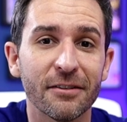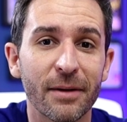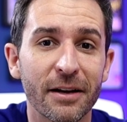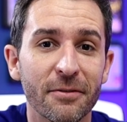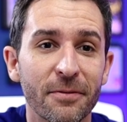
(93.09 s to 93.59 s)
little
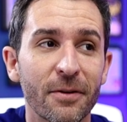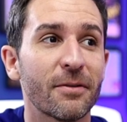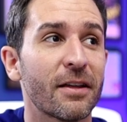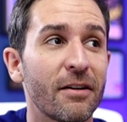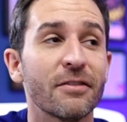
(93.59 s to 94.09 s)

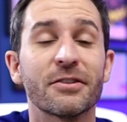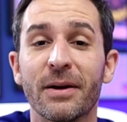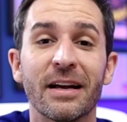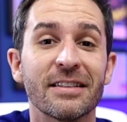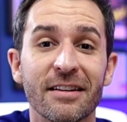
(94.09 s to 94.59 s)
microphone that also
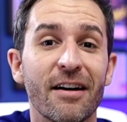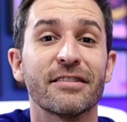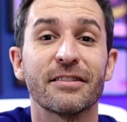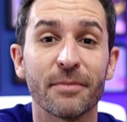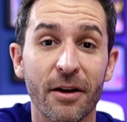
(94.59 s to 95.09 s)
has an
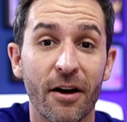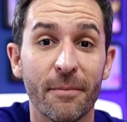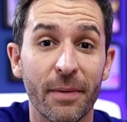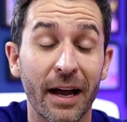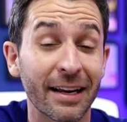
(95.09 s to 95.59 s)
awesome
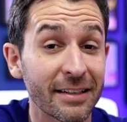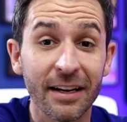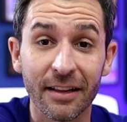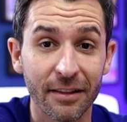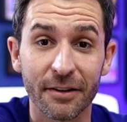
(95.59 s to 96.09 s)
compact
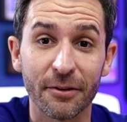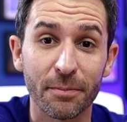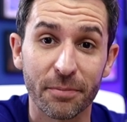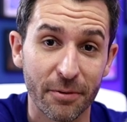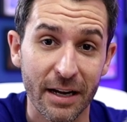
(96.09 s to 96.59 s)
little
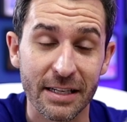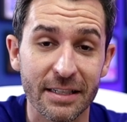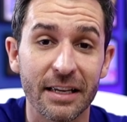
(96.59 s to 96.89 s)
price.